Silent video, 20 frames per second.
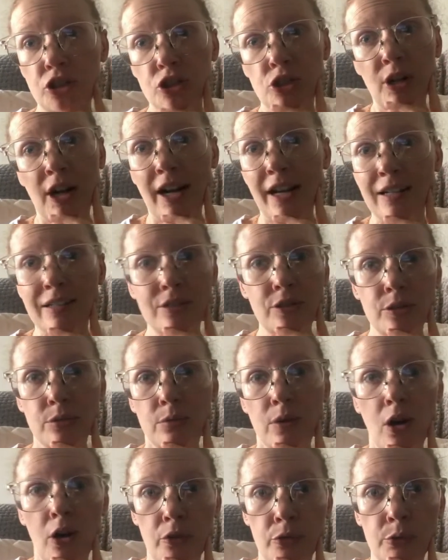trying to
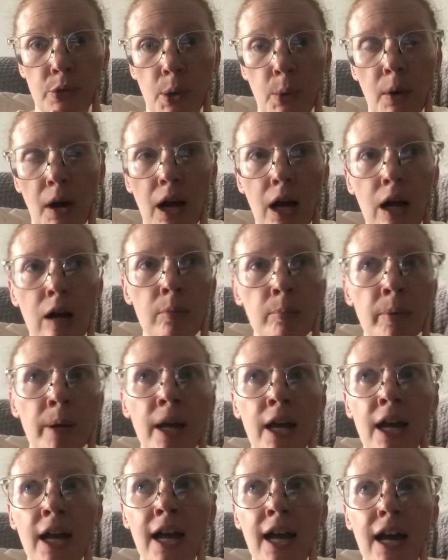not throw up.
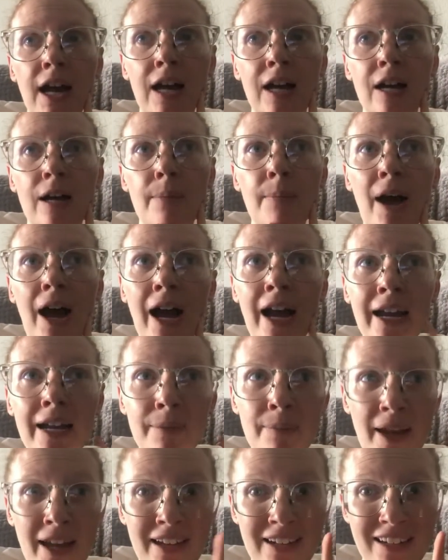I
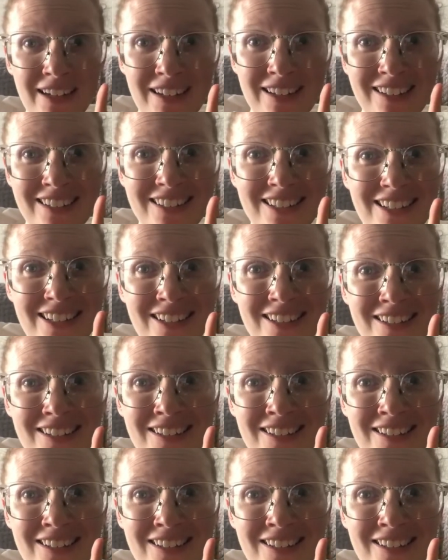made it.